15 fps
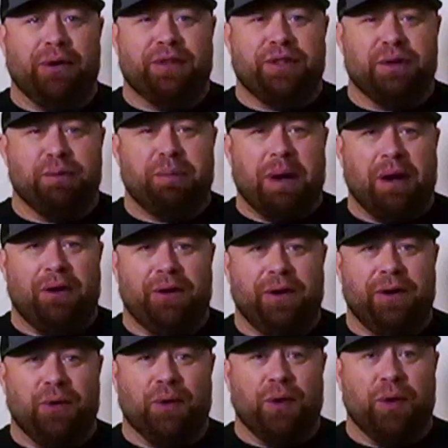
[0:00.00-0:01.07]
to pair
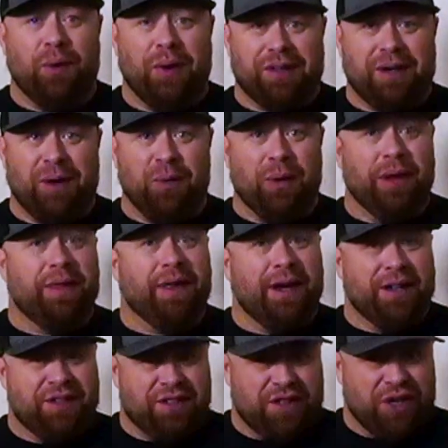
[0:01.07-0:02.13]
your whiskey with
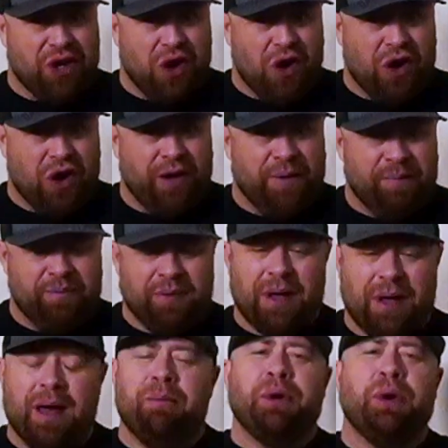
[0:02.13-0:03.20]
a cigar.
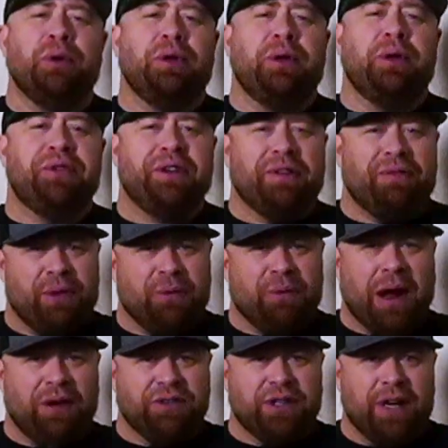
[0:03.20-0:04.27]
We'll go a little different
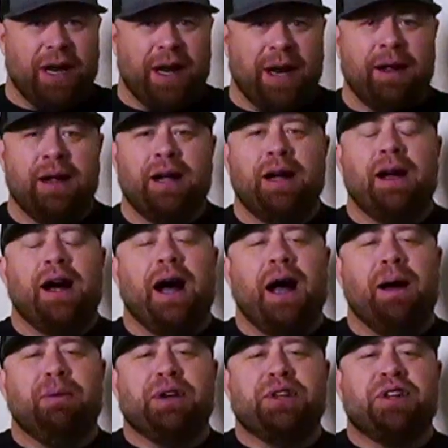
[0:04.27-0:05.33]
route today.
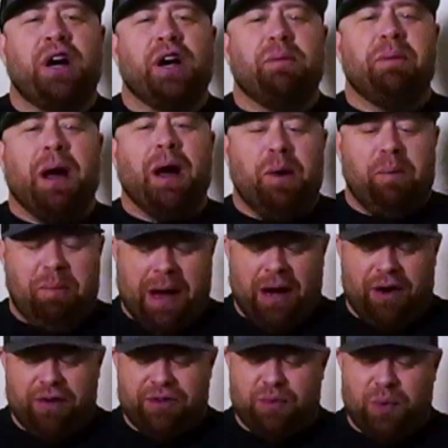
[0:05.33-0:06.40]
I'm going to talk about
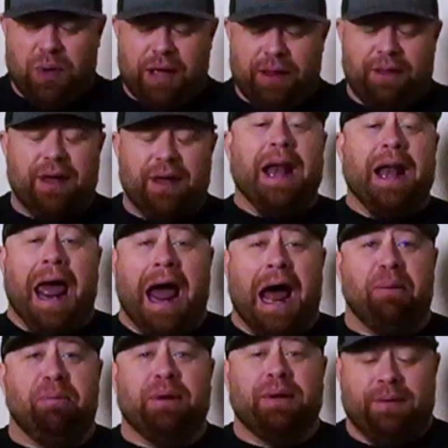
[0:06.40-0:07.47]
pairs with an app.
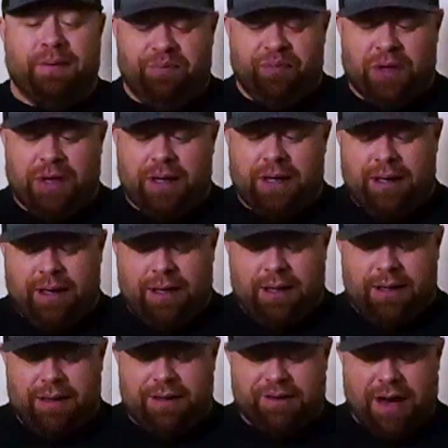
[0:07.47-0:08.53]

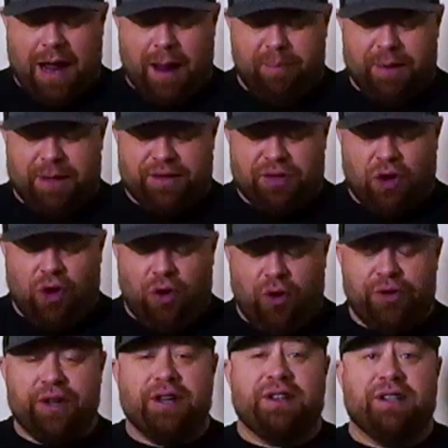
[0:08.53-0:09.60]
This app is
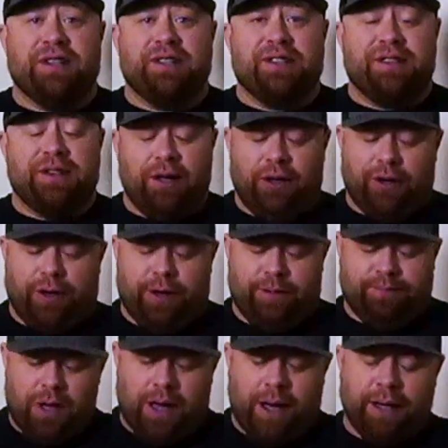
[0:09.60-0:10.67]
called Distiller.
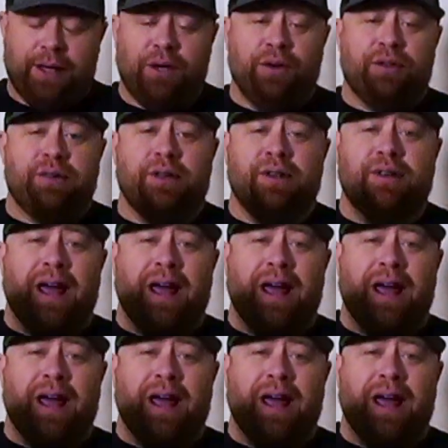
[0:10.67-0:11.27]
I use this